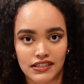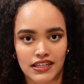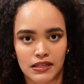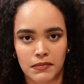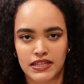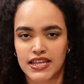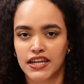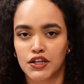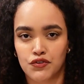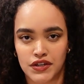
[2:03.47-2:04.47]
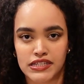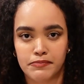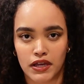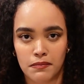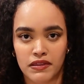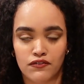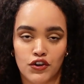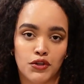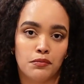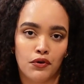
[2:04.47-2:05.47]
let the beans kind of crisp up before
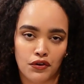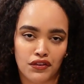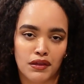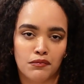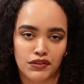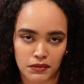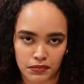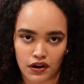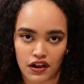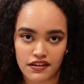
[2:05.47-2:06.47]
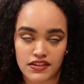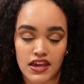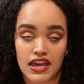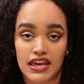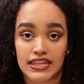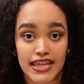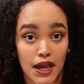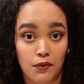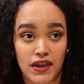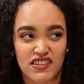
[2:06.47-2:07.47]
you boil them with the broth.
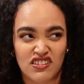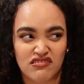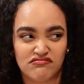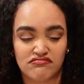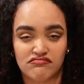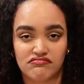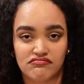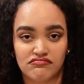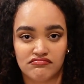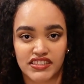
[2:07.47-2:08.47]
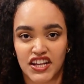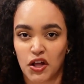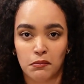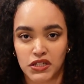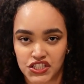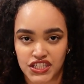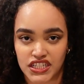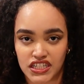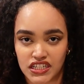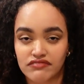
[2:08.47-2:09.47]
That way they don't get all
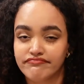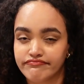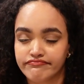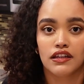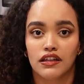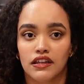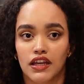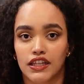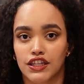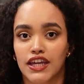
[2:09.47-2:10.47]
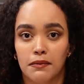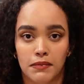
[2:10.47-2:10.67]
mushy. I think I